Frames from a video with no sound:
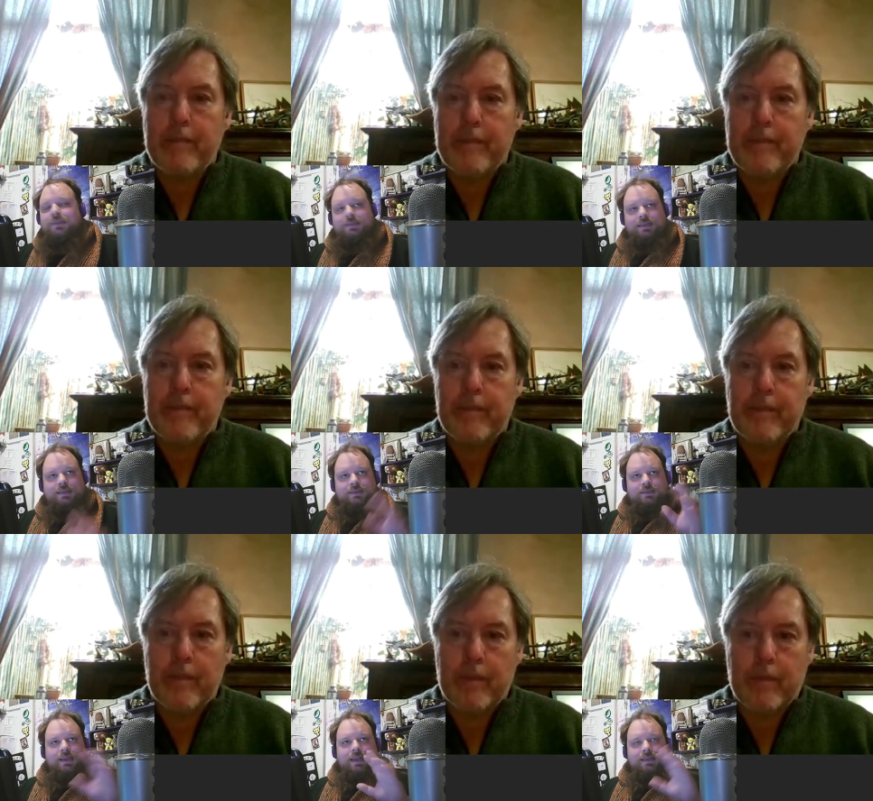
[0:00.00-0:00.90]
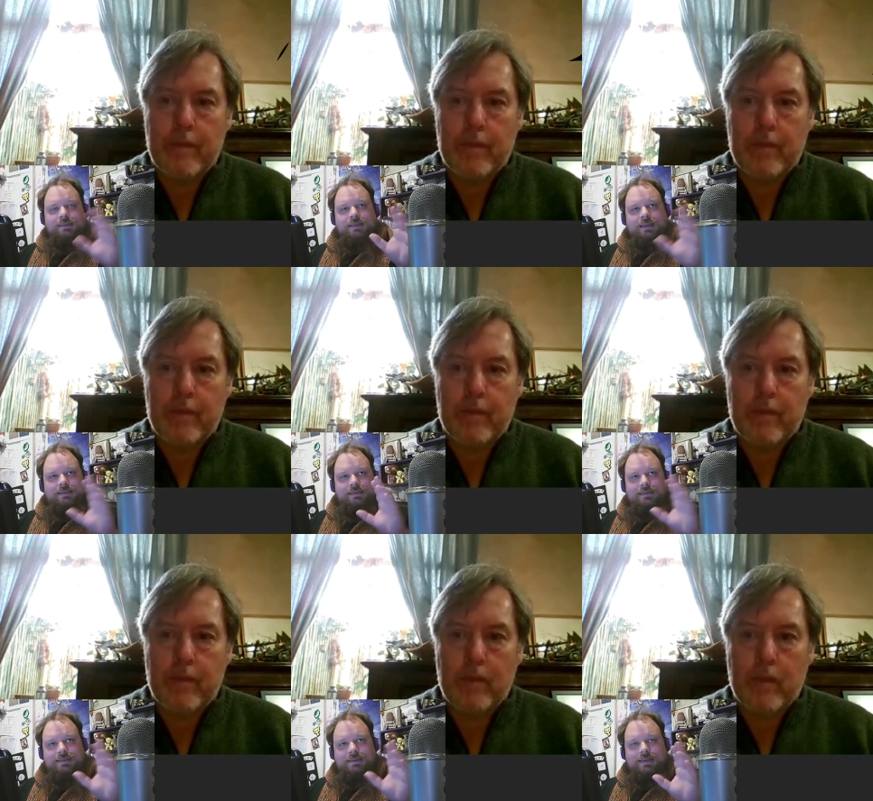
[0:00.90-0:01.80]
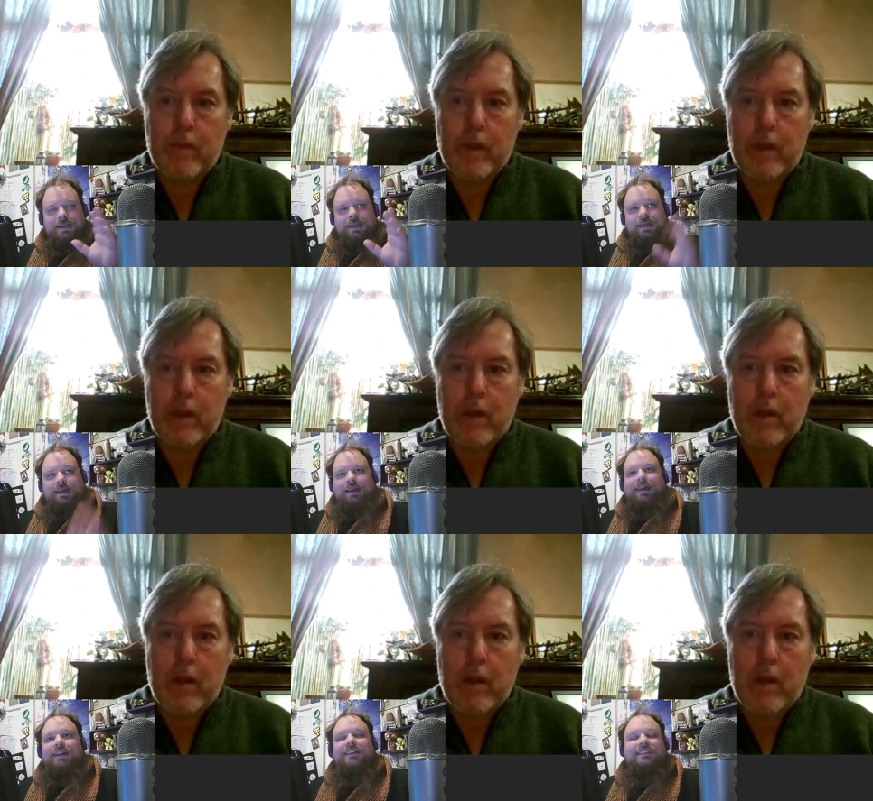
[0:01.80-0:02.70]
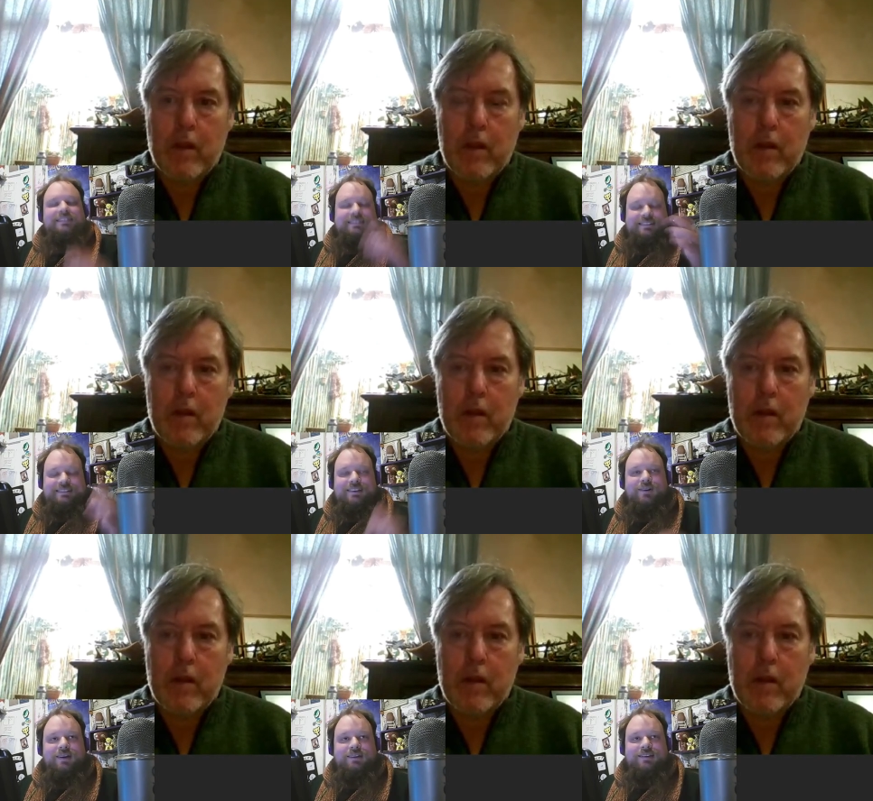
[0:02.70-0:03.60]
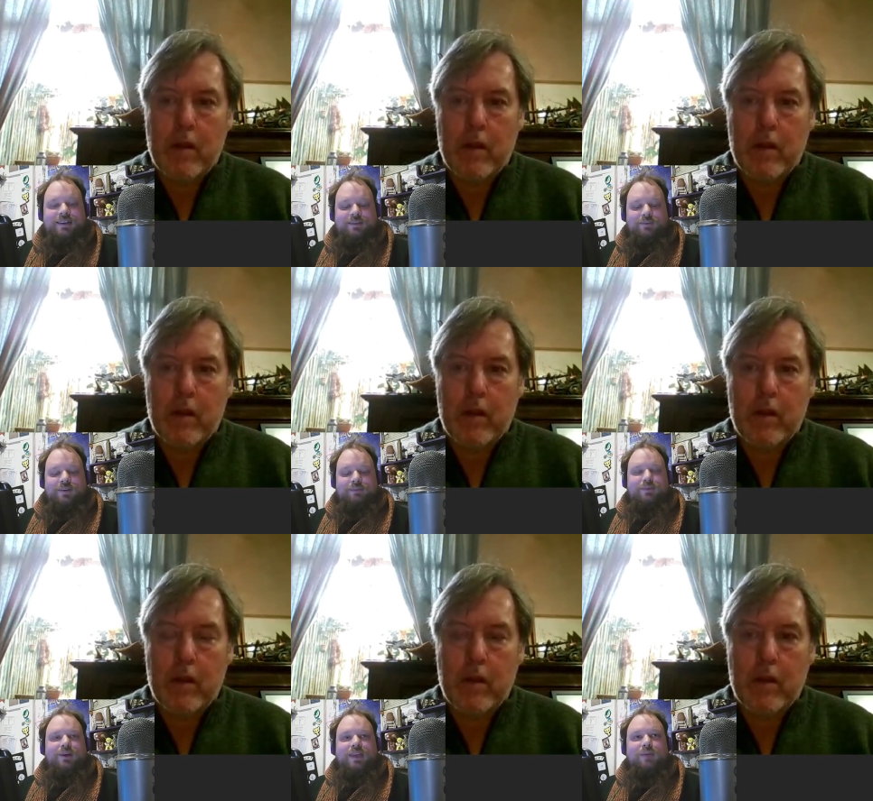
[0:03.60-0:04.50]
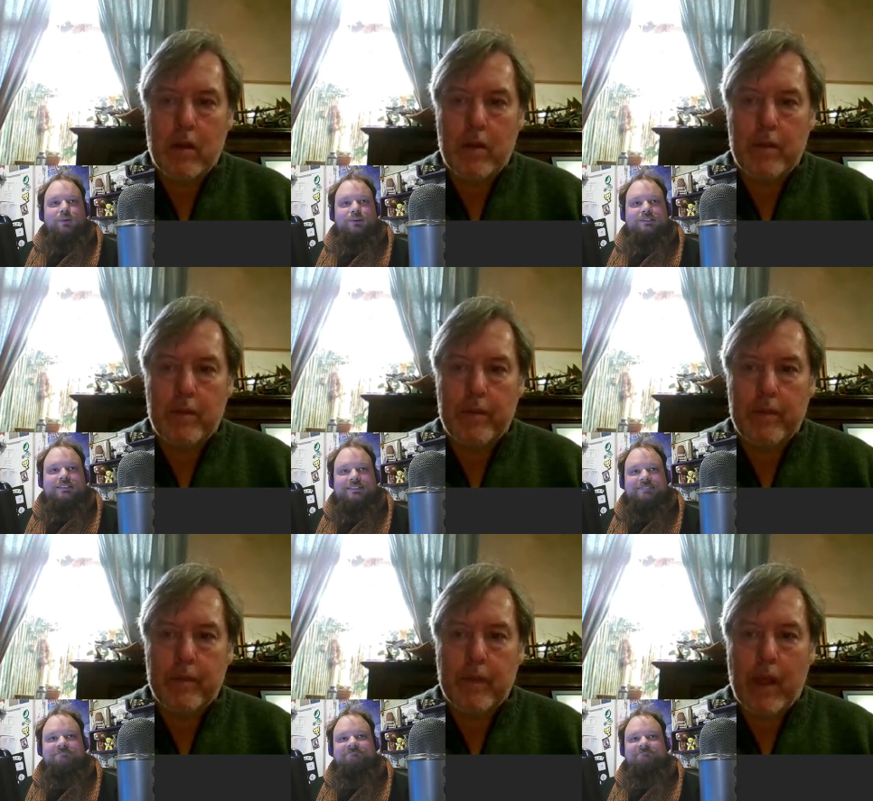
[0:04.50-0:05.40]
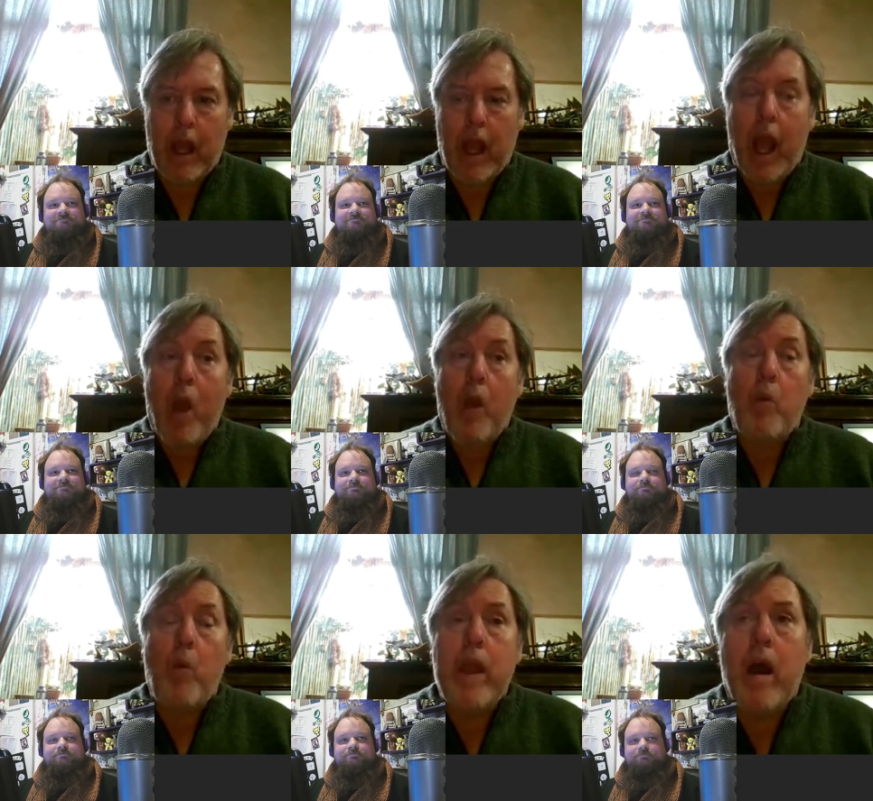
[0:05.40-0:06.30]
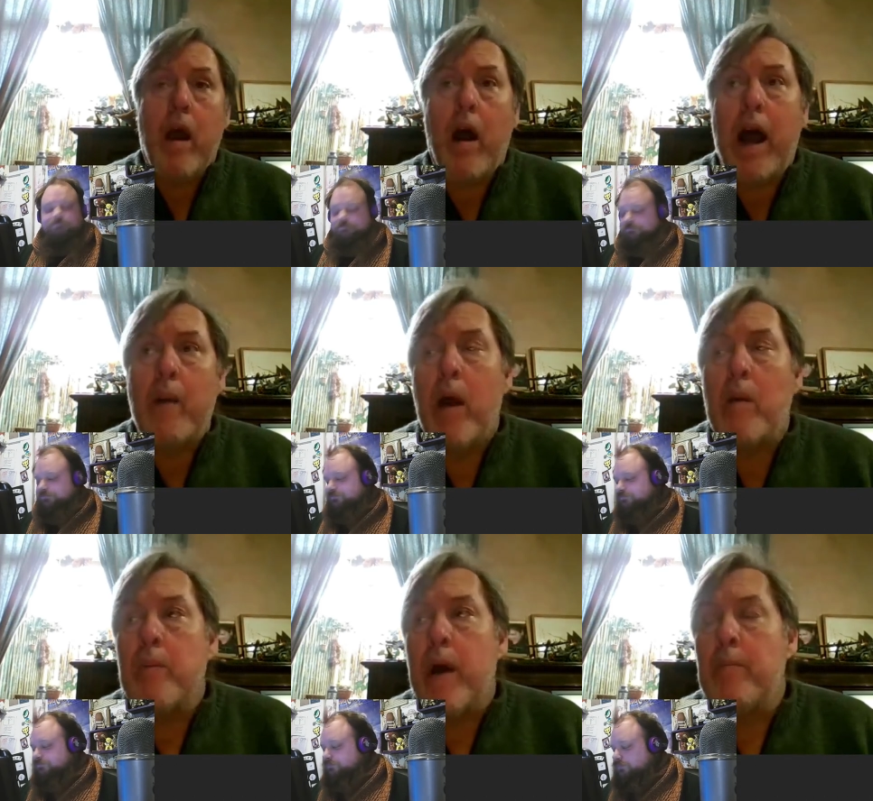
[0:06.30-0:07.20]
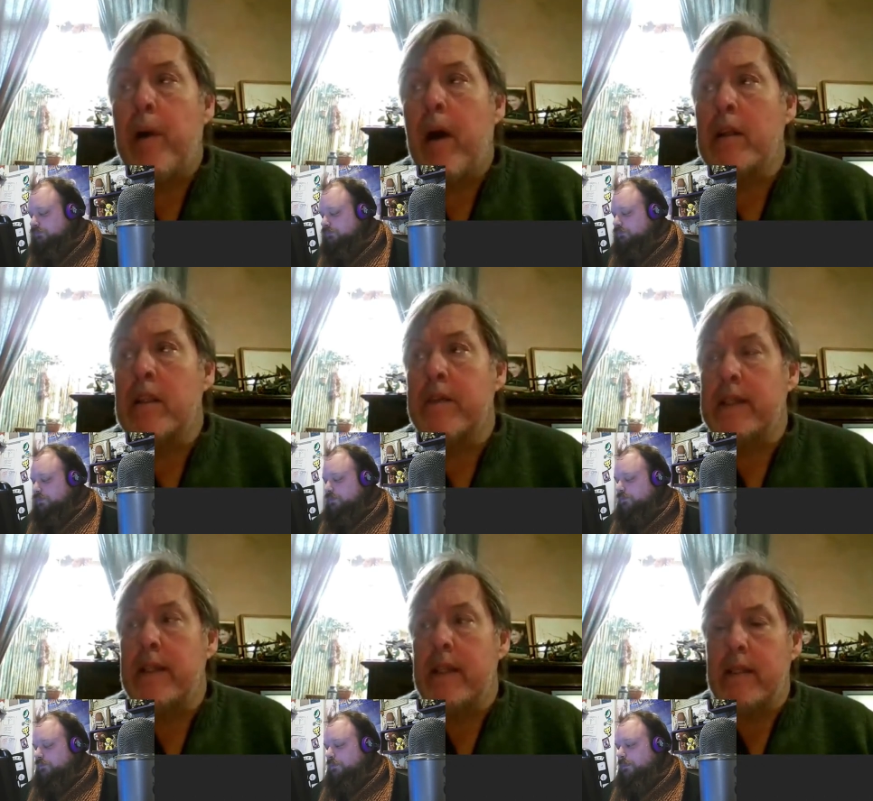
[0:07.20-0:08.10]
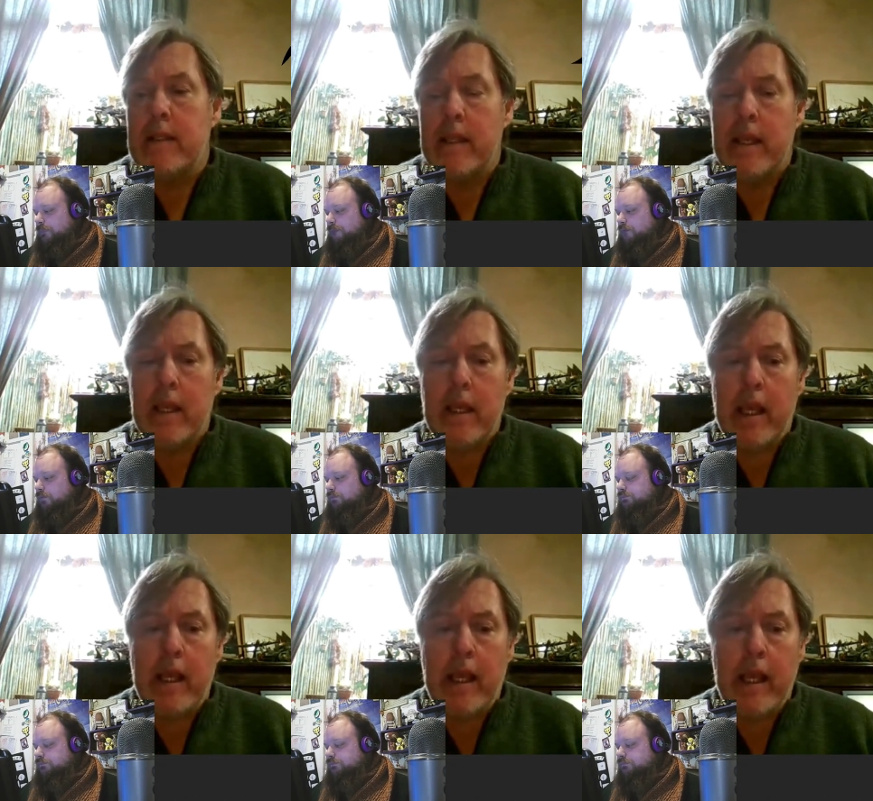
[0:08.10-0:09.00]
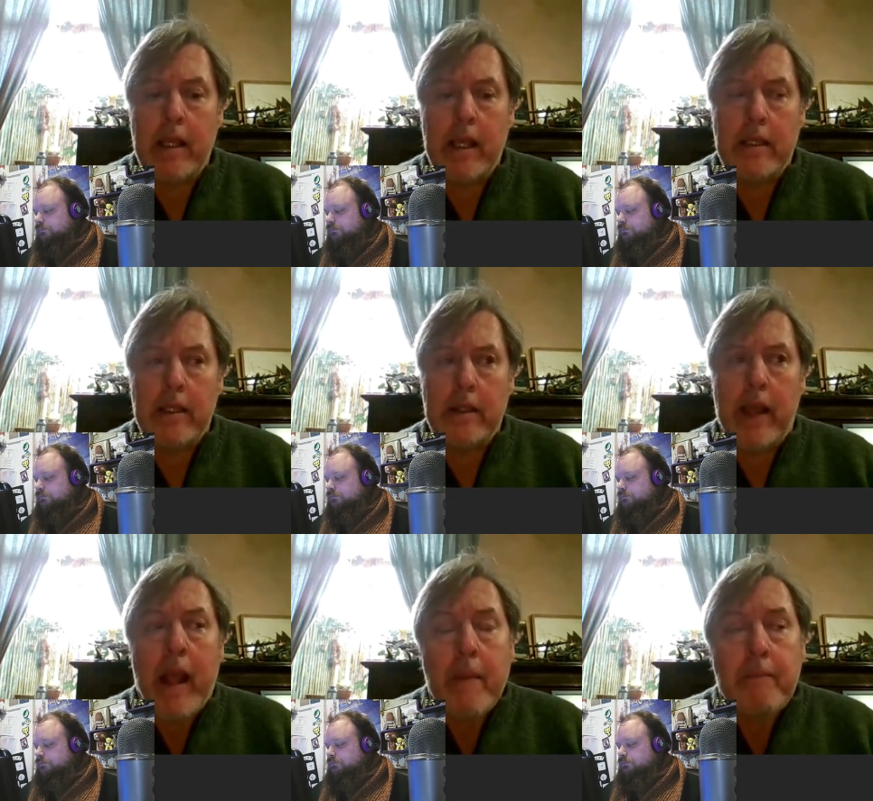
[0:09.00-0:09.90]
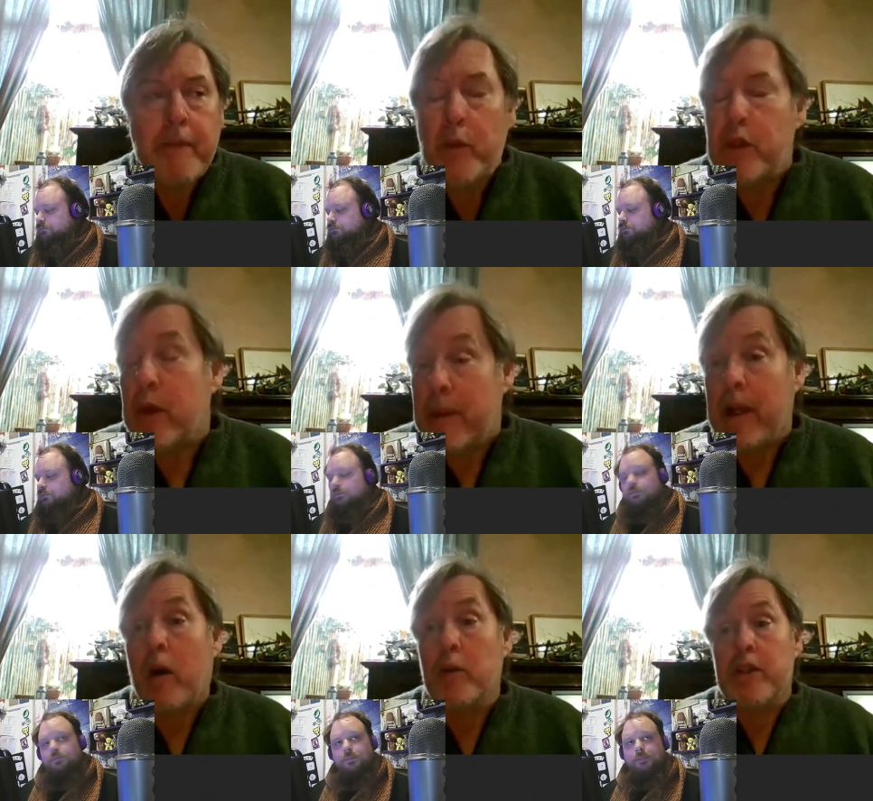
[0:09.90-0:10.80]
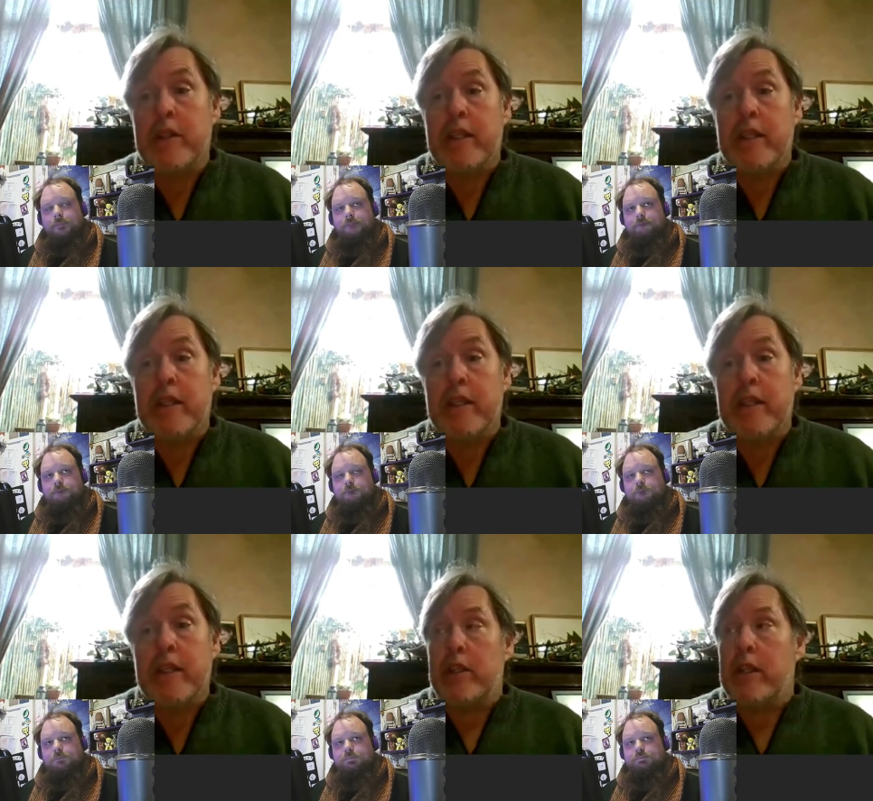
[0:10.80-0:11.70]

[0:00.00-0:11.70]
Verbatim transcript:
Speaker 1: it's as you say it's it's to coin a term we're in murky waters
Speaker 2: we are and part of it is the is, is we're talking about cultures and it's really interesting i